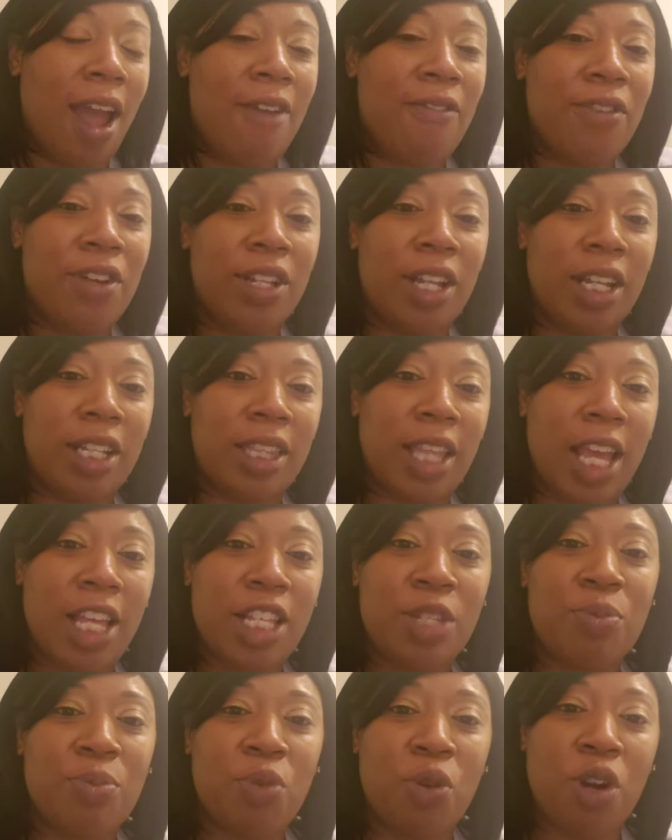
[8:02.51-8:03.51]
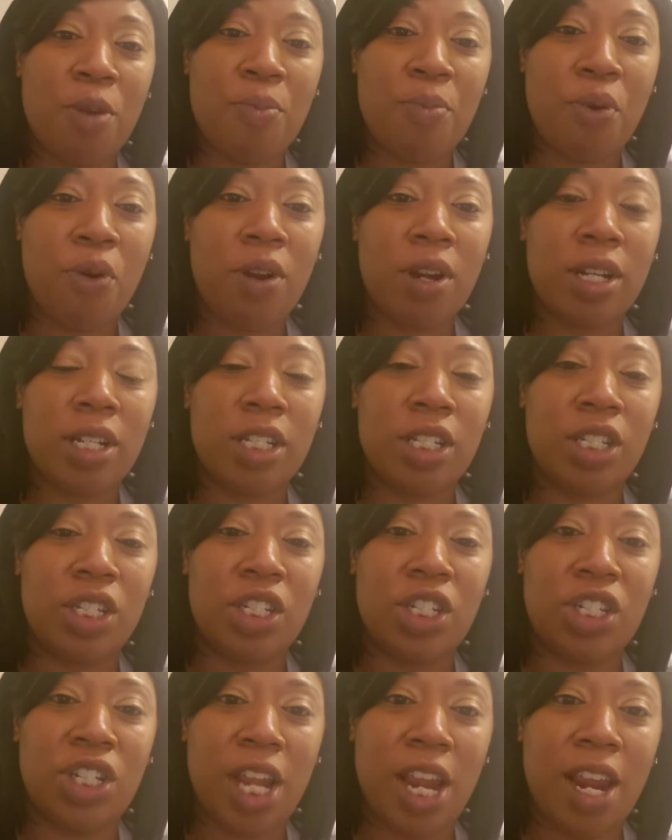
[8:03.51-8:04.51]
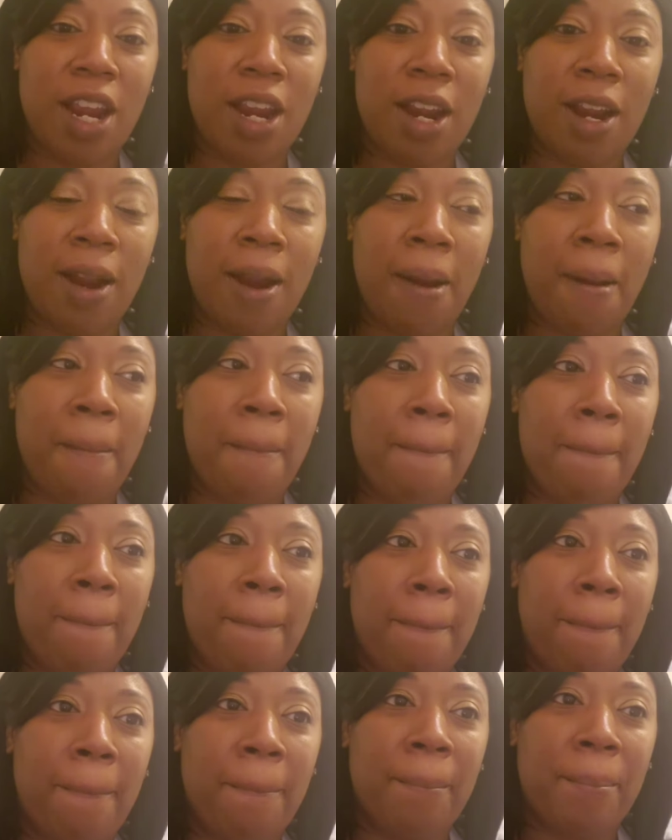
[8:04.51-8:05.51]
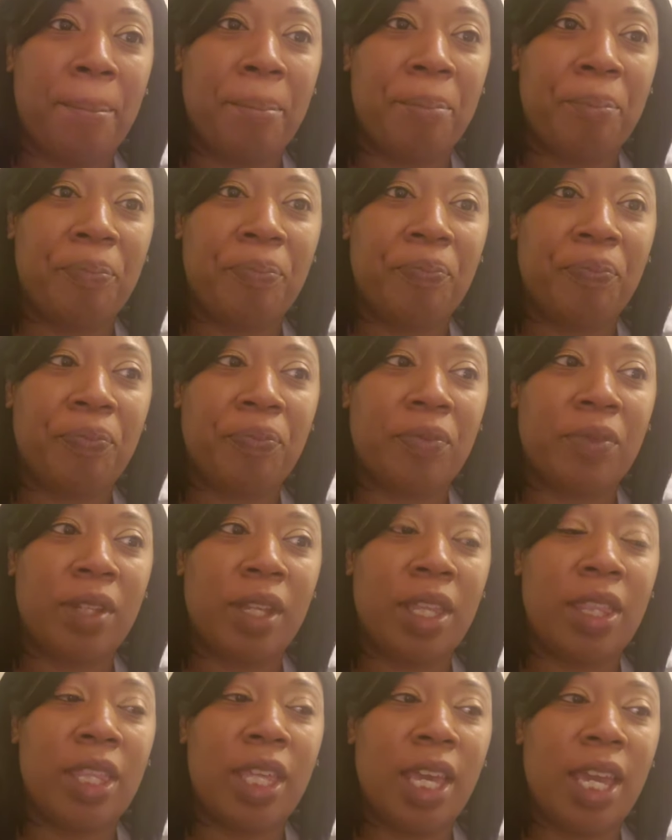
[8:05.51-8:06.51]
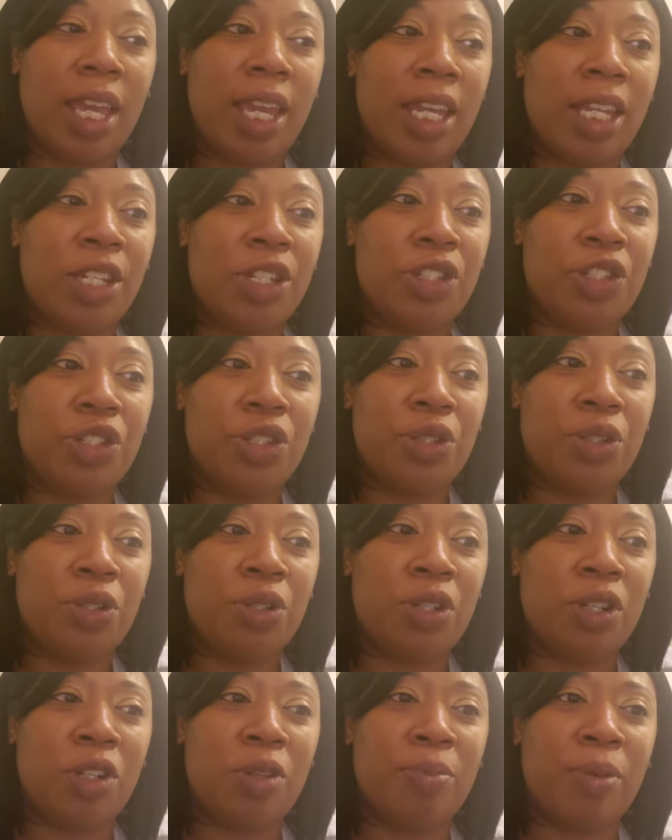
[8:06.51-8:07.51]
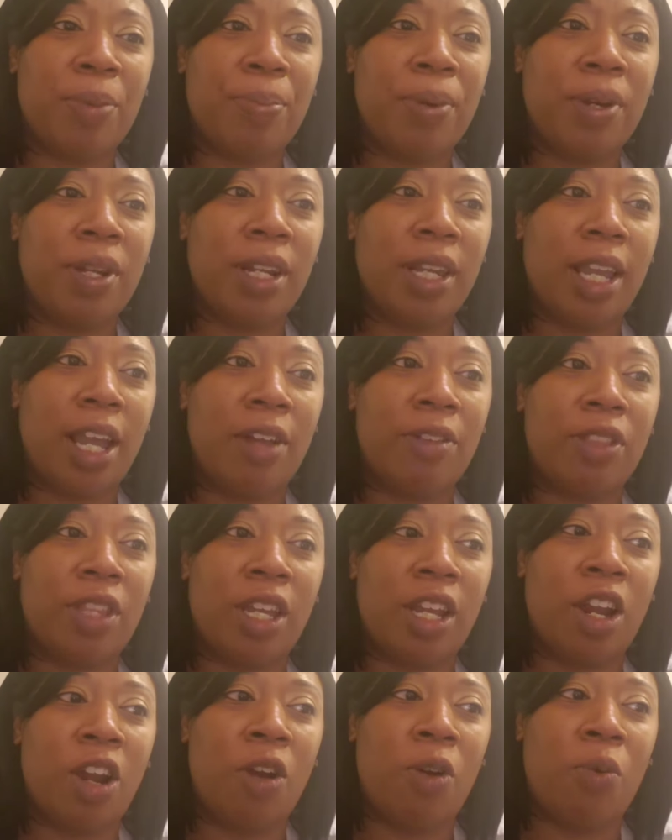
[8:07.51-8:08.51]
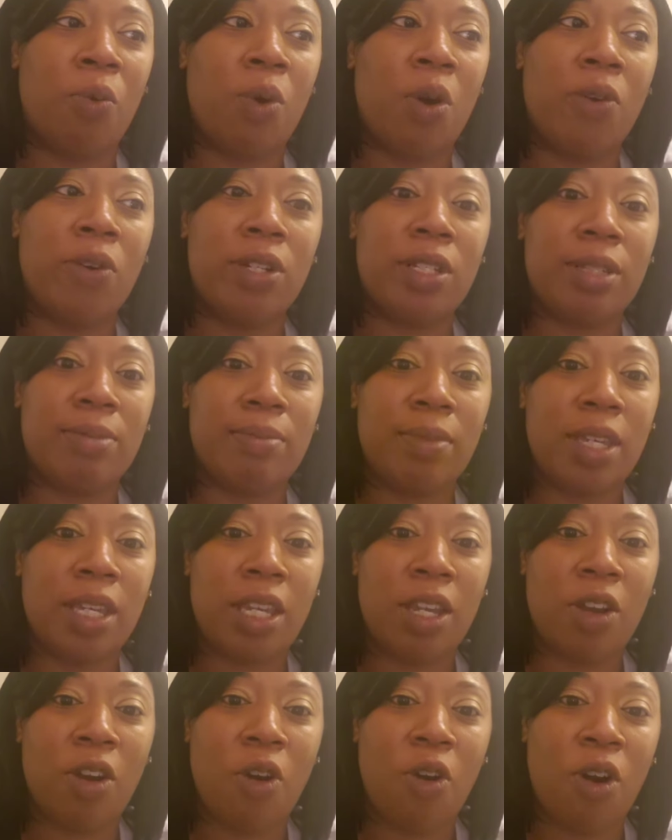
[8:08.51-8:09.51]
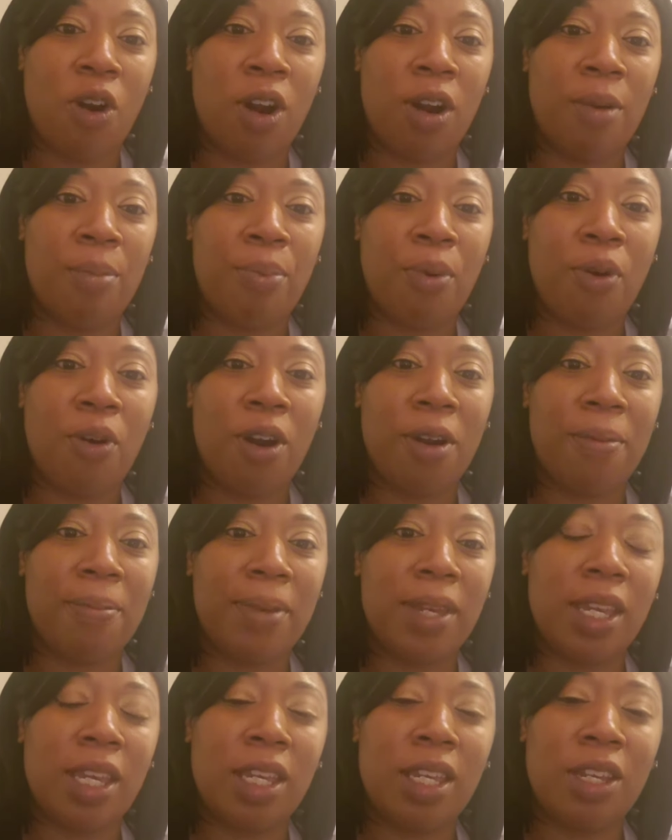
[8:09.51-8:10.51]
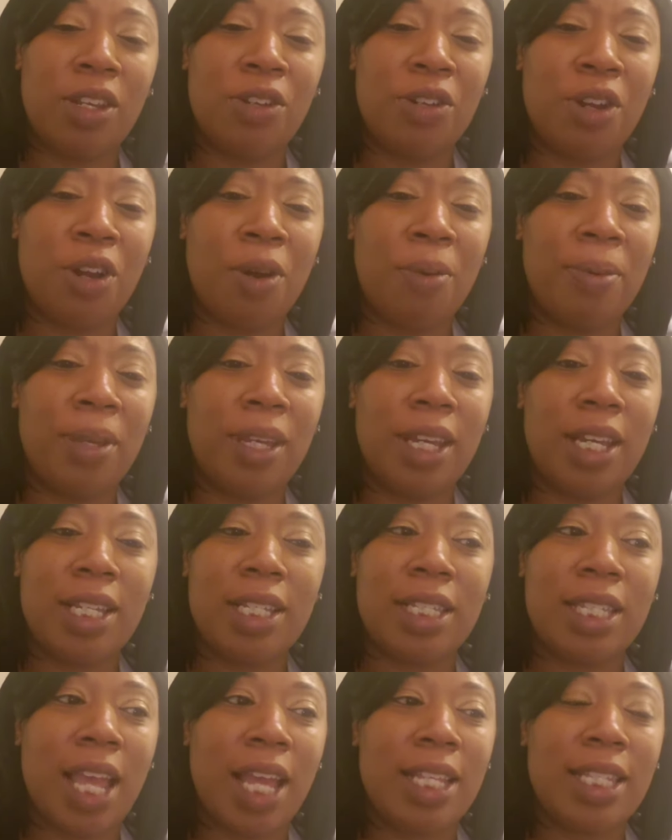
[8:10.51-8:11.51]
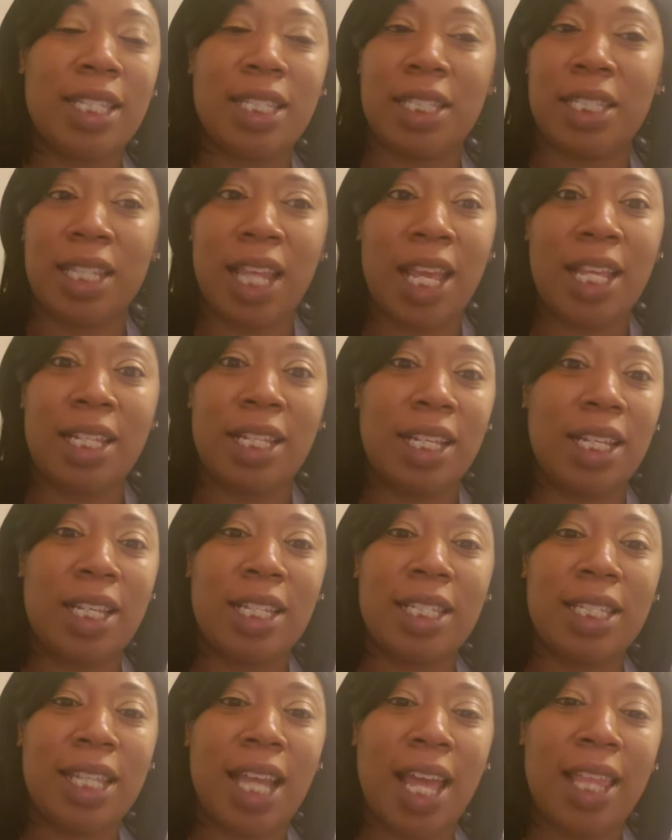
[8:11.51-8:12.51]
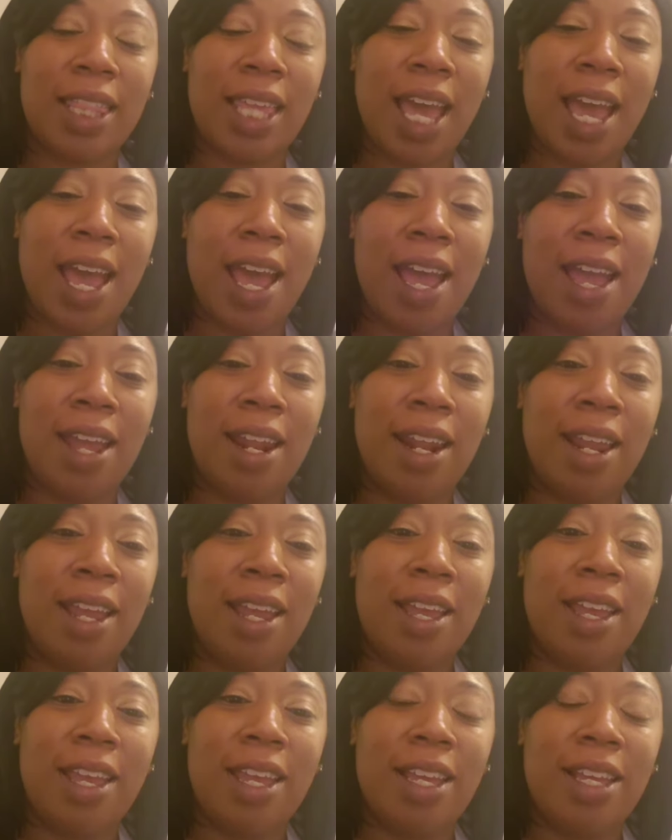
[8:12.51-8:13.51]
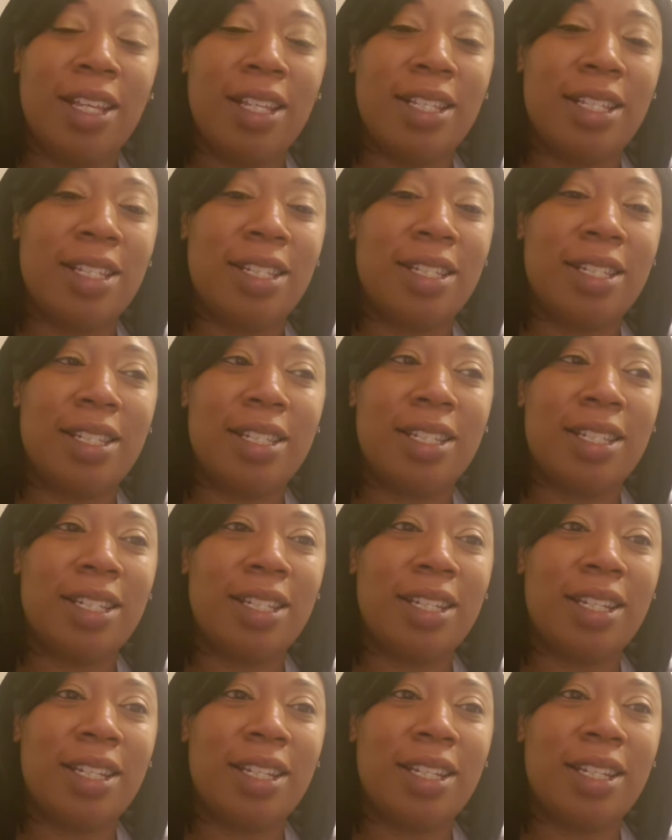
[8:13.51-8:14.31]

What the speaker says: I feel like that's more important to share than to be putting out there, or woe is me or poor me, because it's not that. It's